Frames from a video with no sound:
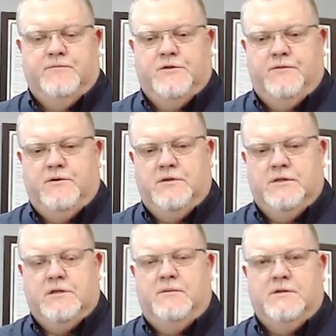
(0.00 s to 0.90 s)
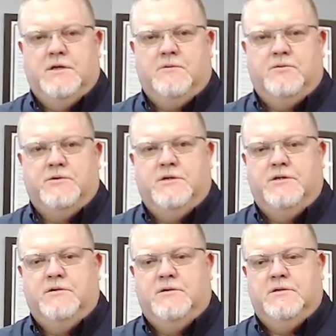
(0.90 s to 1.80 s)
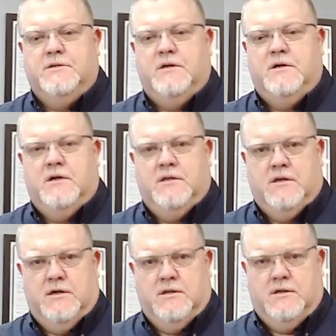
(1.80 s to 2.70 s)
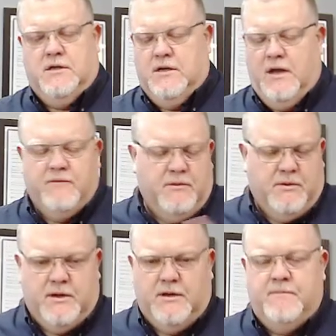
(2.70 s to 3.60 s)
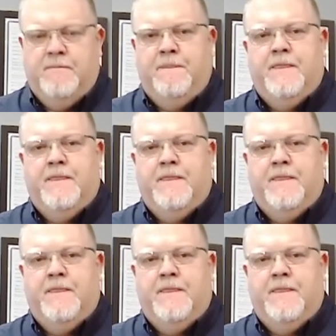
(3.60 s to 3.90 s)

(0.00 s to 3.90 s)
So if you do the same exact procedure on the same on everybody,